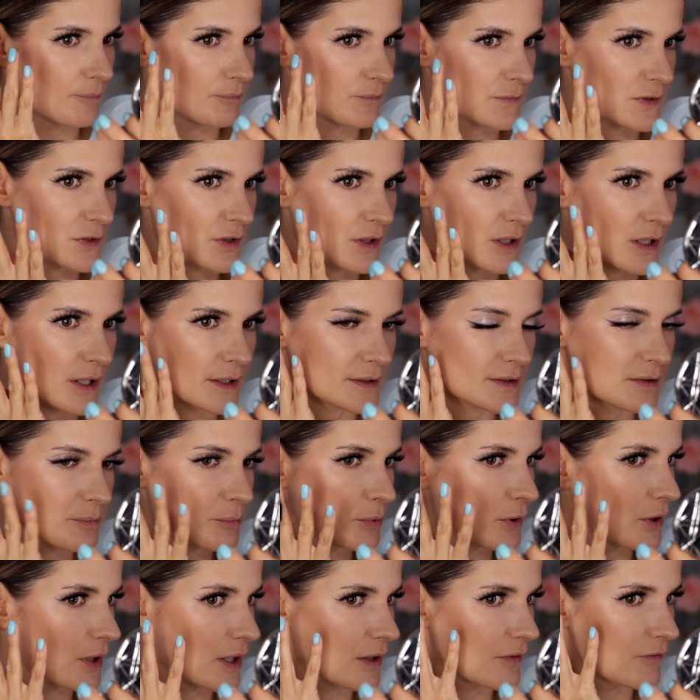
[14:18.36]
So I like to
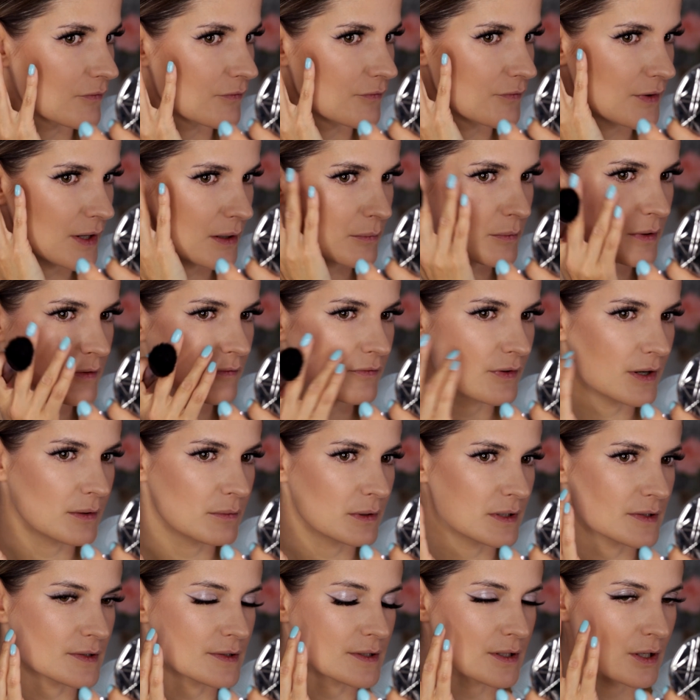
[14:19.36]
put a very
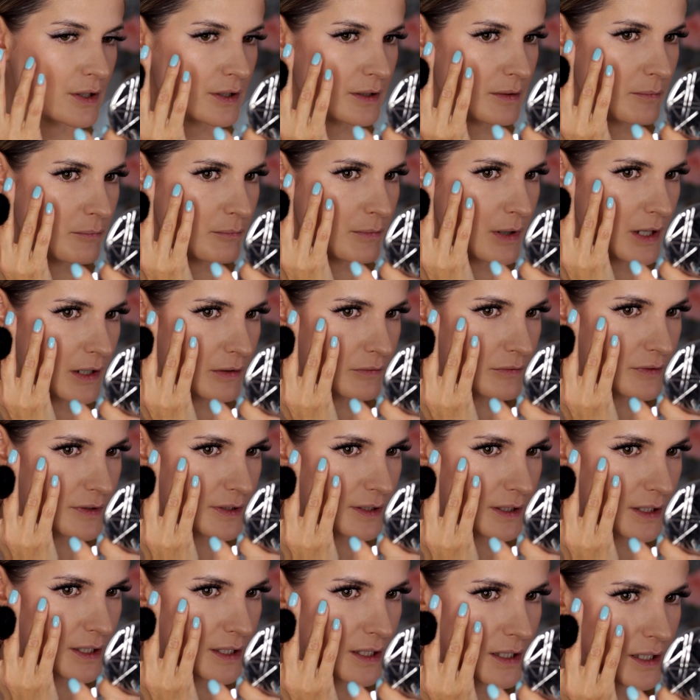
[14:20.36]
slight amount
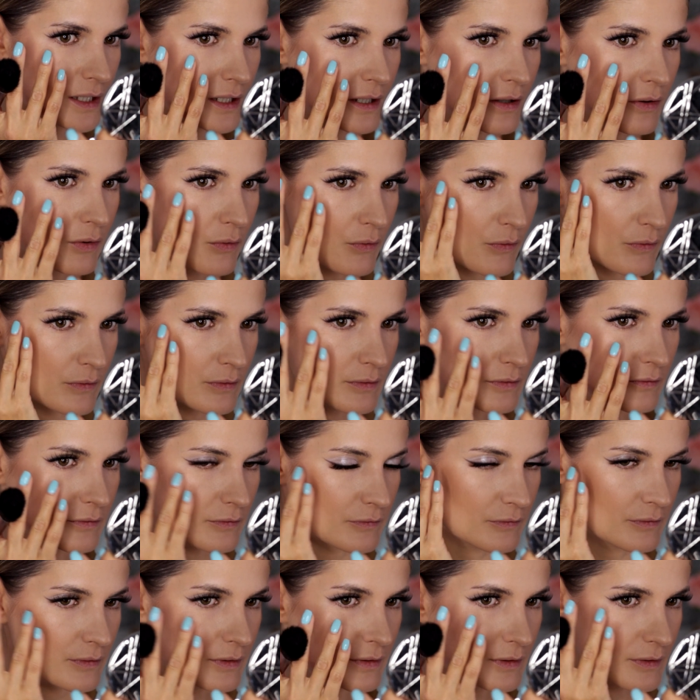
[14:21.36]
here on
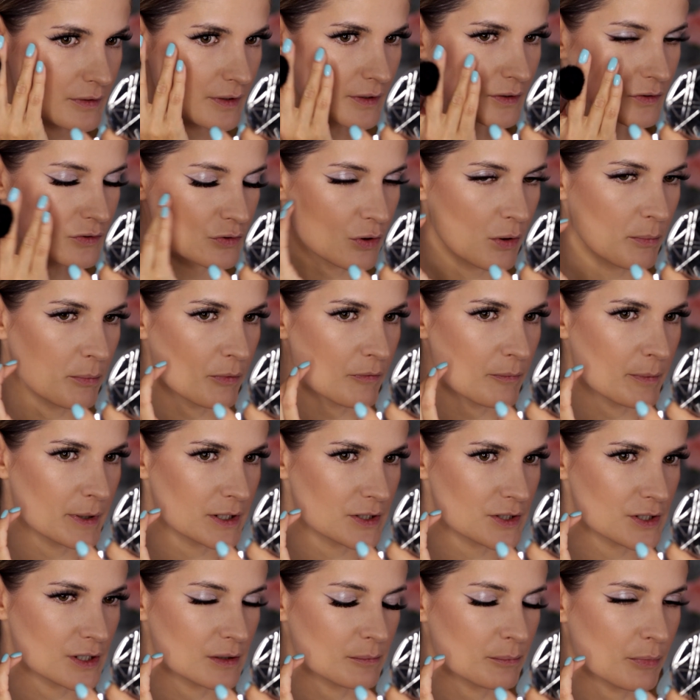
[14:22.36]
the top of my
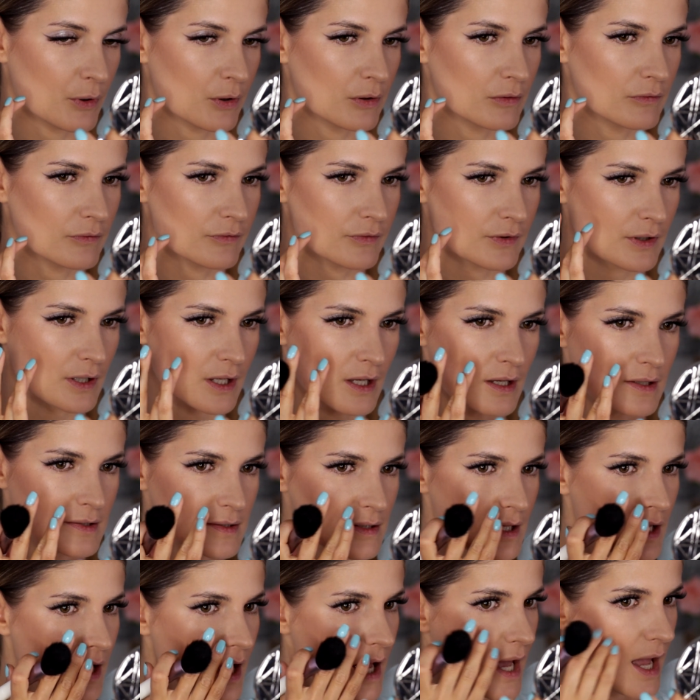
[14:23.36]
cheekbone first
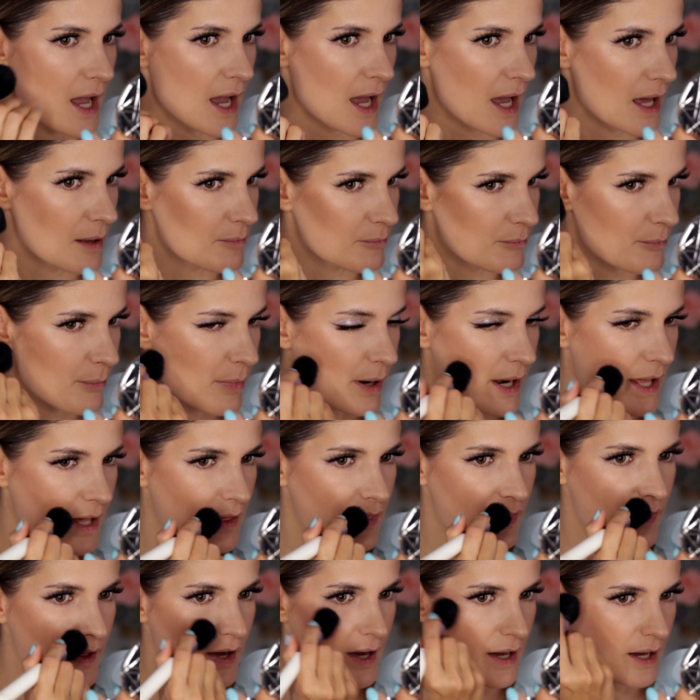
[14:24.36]
and blend
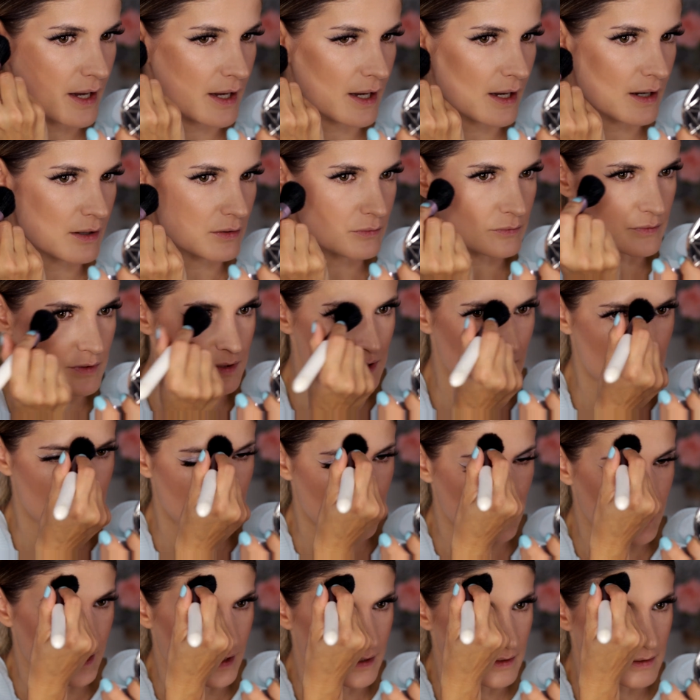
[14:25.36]
that out, and
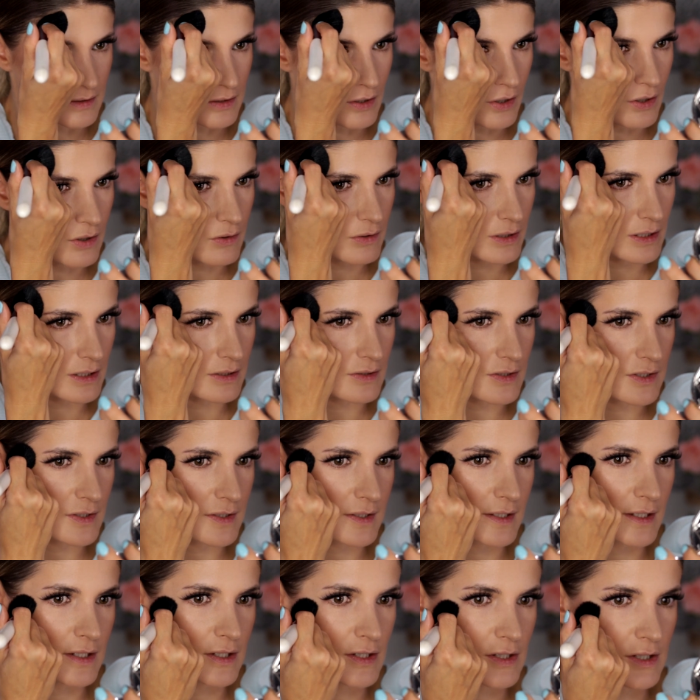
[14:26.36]
then go in
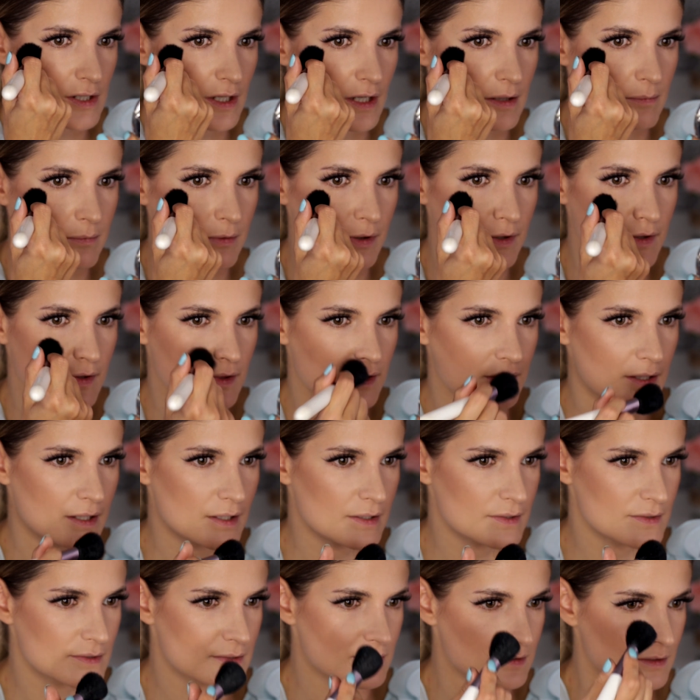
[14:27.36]
C shape like
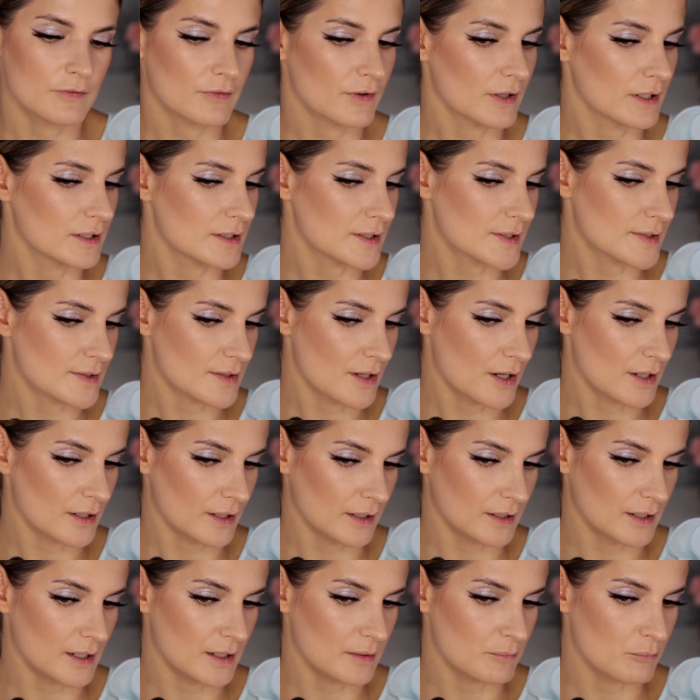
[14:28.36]
this. If I decide I
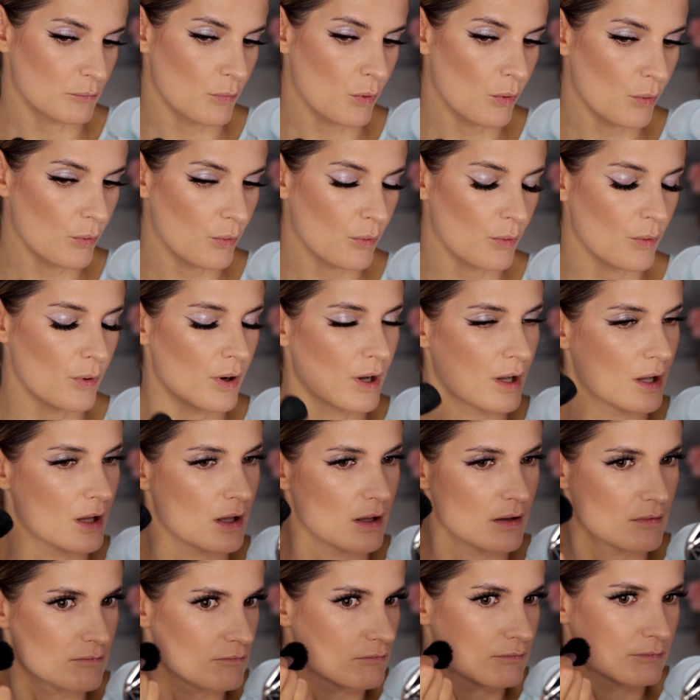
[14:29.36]
need more,
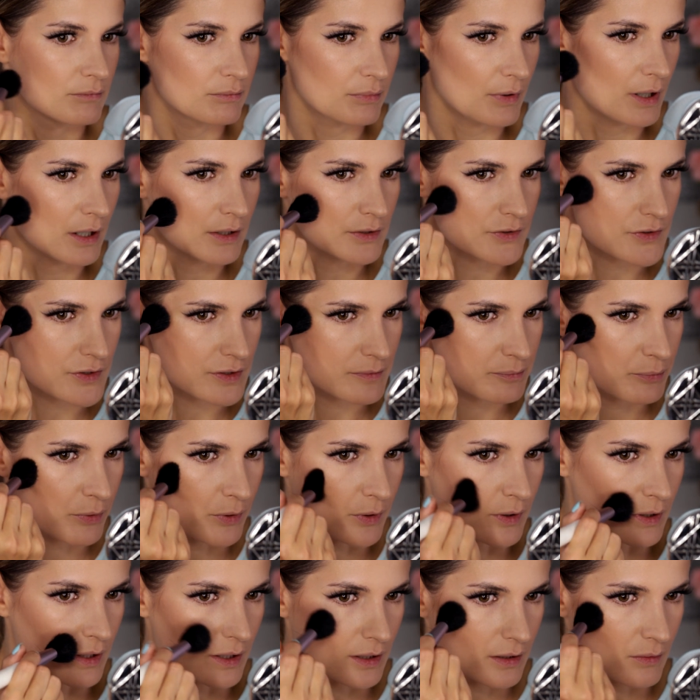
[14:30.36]
I'll just put
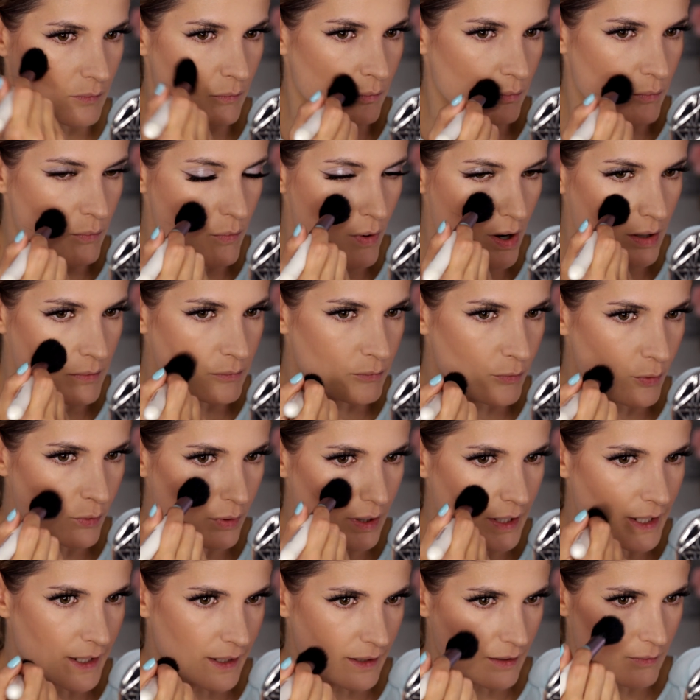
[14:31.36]
one more
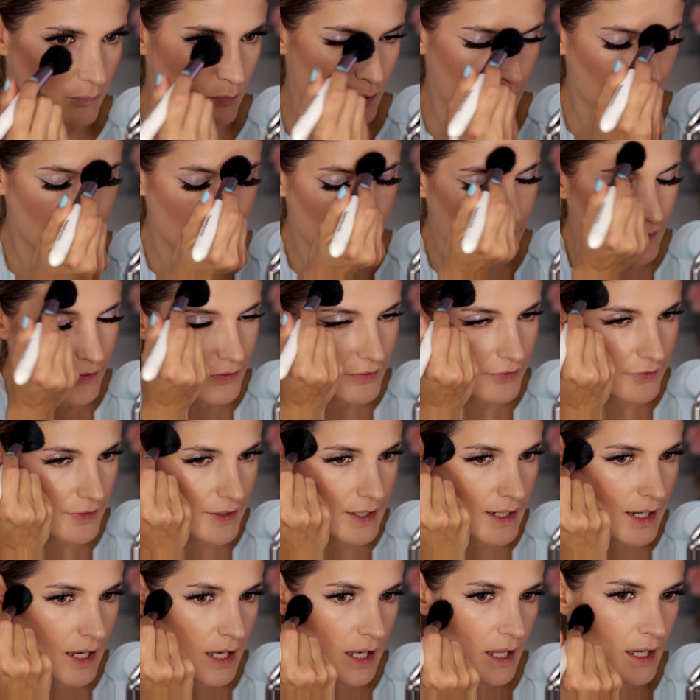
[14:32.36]

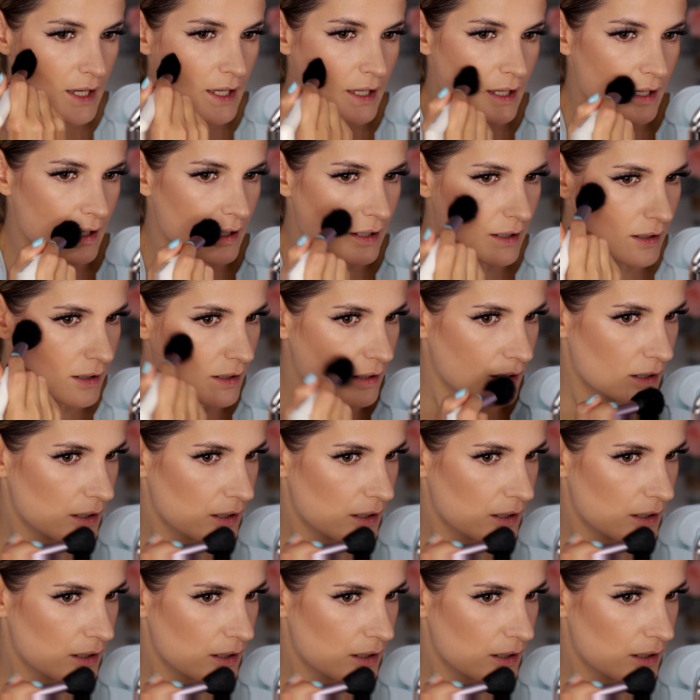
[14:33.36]
thin layer